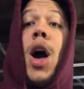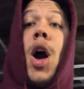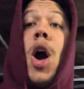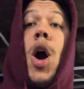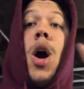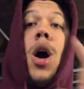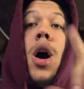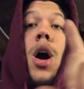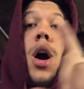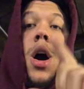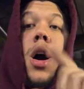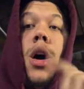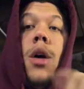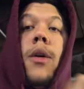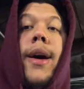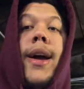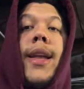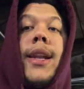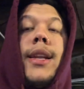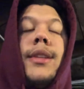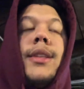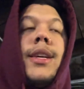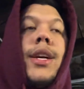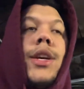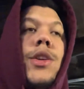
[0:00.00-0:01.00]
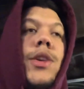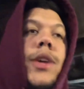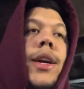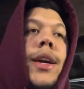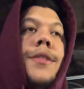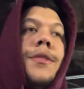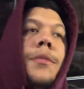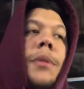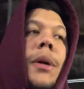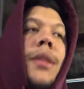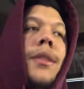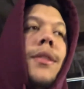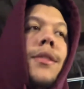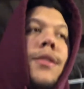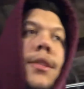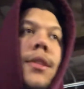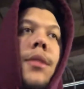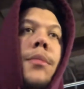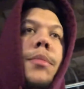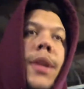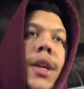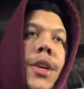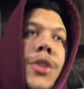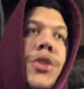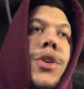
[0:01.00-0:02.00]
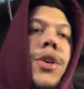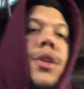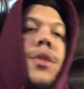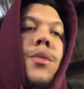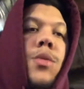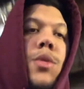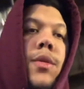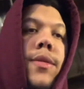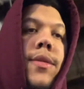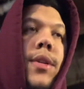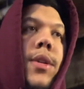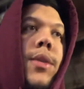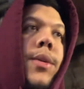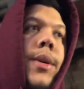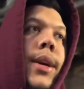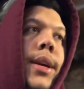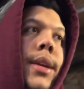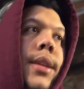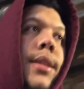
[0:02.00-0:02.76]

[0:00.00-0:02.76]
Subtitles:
Oh, I didn't tell you guys about this either, but I'll show you the roof real quick.